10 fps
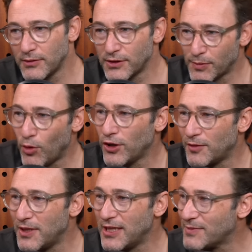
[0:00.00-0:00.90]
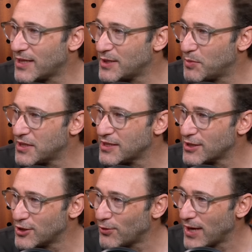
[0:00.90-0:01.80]
Small and medium-sized
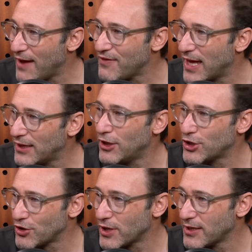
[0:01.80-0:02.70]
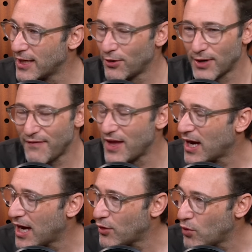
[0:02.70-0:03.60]
businesses don't have that luxury. They don't have
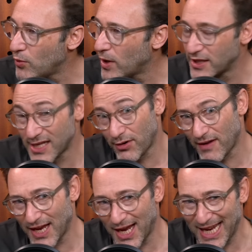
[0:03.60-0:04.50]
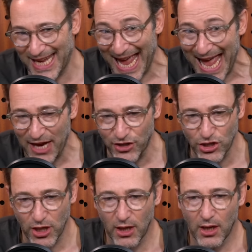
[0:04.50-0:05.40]
that kind of runway because they don't have that kind of
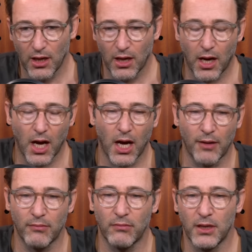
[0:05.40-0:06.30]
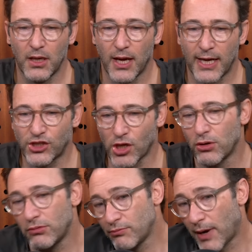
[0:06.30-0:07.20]
cash. And
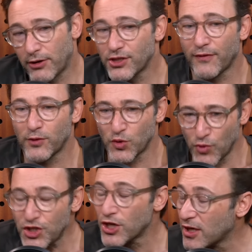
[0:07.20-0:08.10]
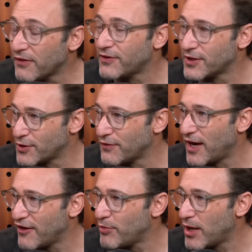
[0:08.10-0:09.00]
so Microsoft was rich enough to
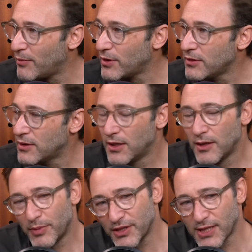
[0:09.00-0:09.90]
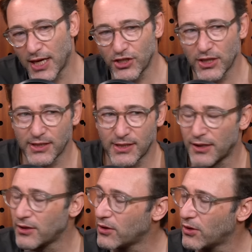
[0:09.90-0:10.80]
survive Ballmer, but Satya has
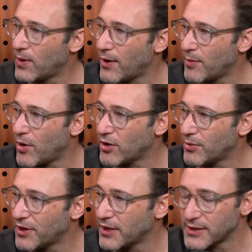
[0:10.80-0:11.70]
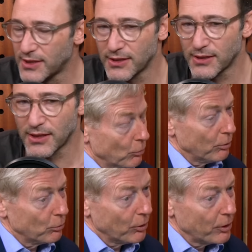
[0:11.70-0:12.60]
done quite remarkable things since Ballmer